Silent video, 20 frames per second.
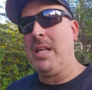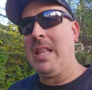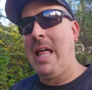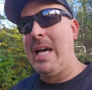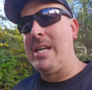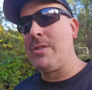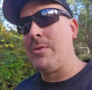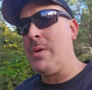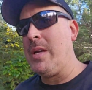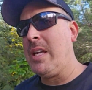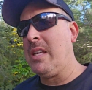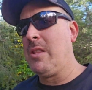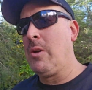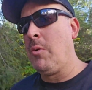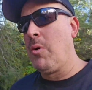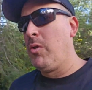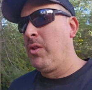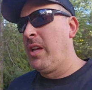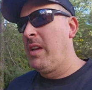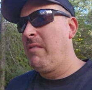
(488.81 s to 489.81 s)
Last week there
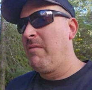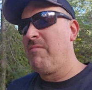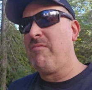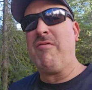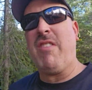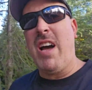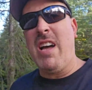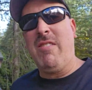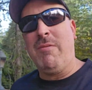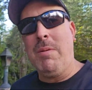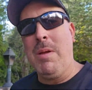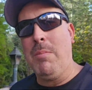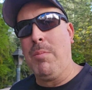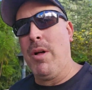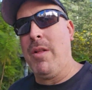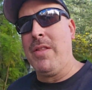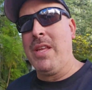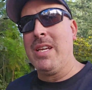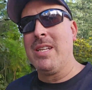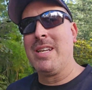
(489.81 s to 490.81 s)
were only 5 people
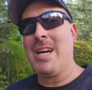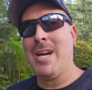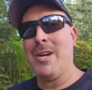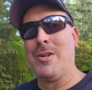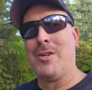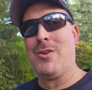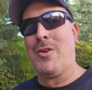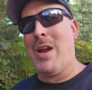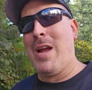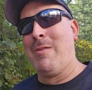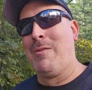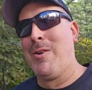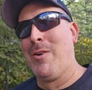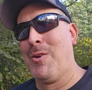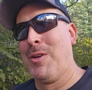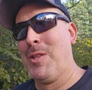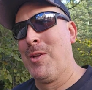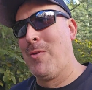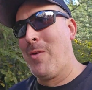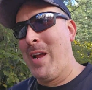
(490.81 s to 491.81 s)
on the entire tram
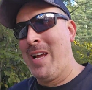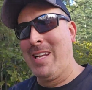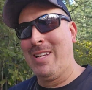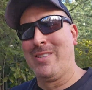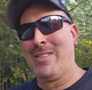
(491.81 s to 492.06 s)
during the rain.